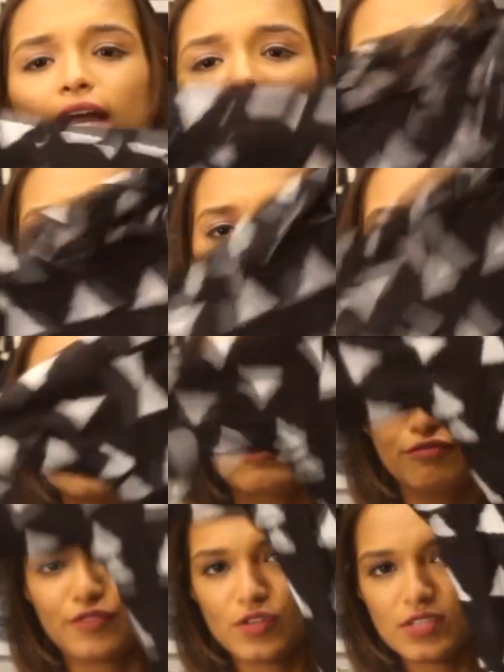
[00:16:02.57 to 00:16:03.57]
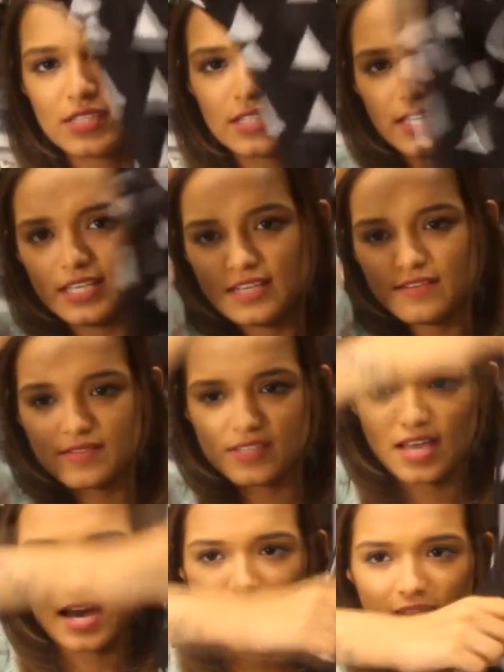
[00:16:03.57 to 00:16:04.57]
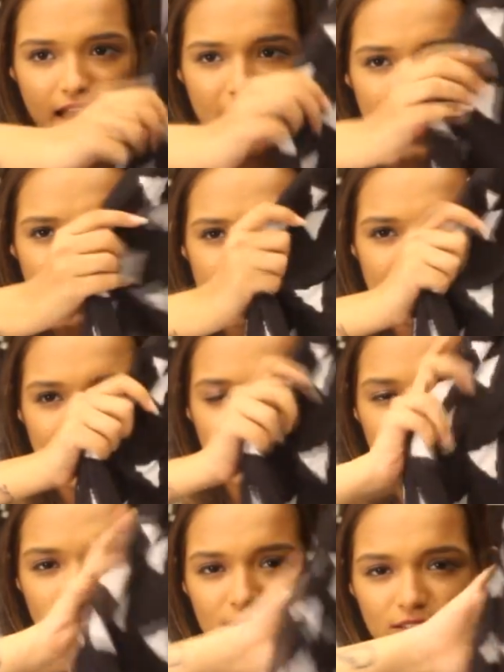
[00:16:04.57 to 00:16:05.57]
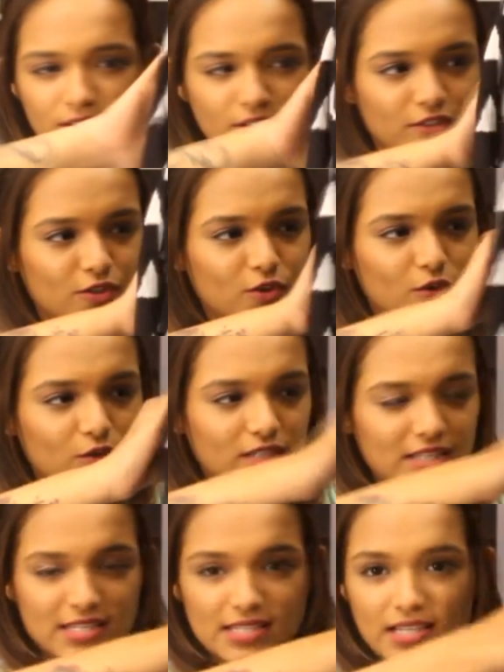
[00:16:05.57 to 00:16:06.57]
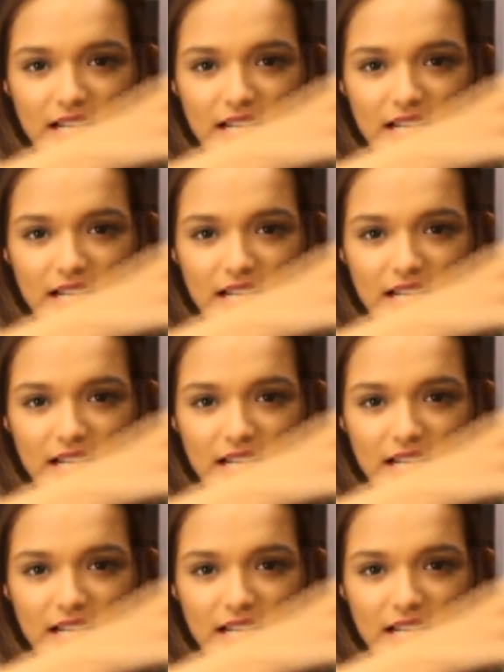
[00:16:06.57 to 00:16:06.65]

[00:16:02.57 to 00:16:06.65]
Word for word: It is full sleeves and has, you know, these